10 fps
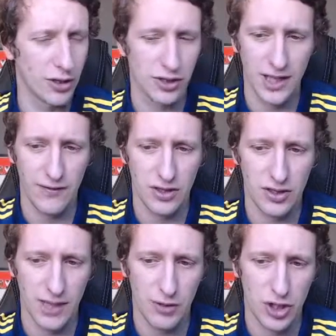
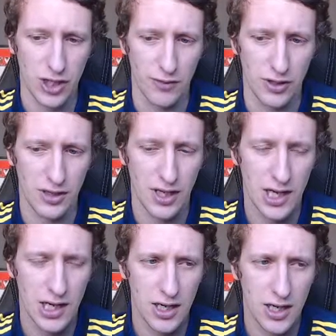Steam achievements.
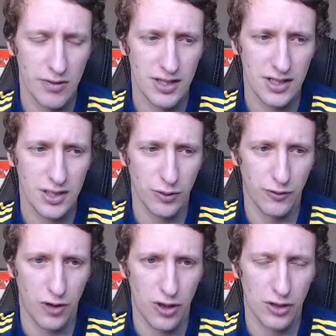Irresistible
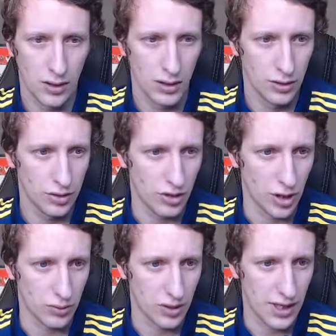force.
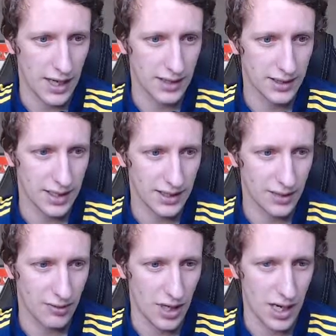So,
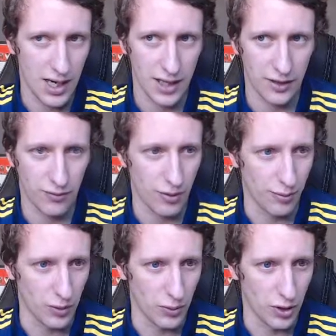Galatasaray have
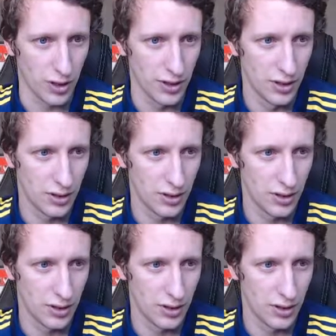probably won.